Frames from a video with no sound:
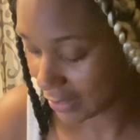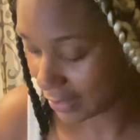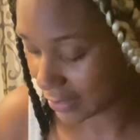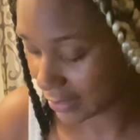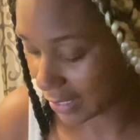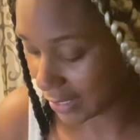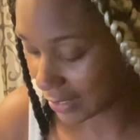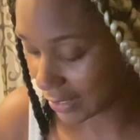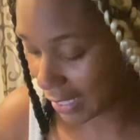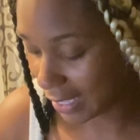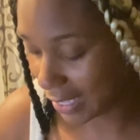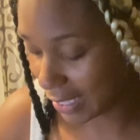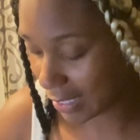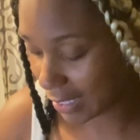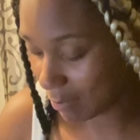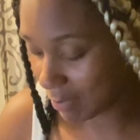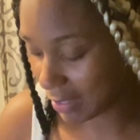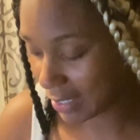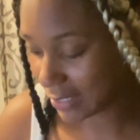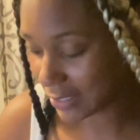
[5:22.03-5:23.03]
Like, dang,
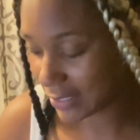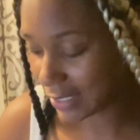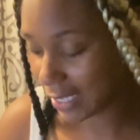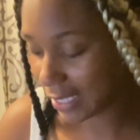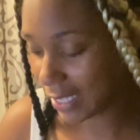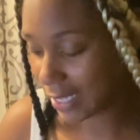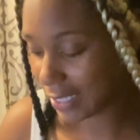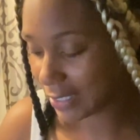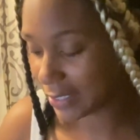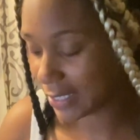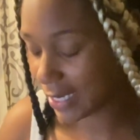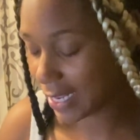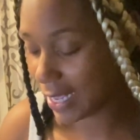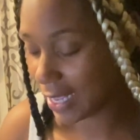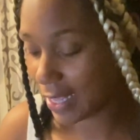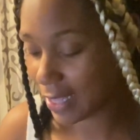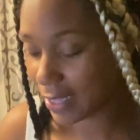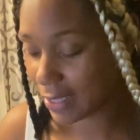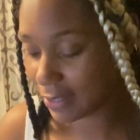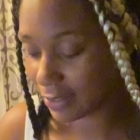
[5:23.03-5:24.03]
give me a chance,
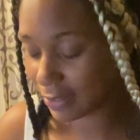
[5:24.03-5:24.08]
child.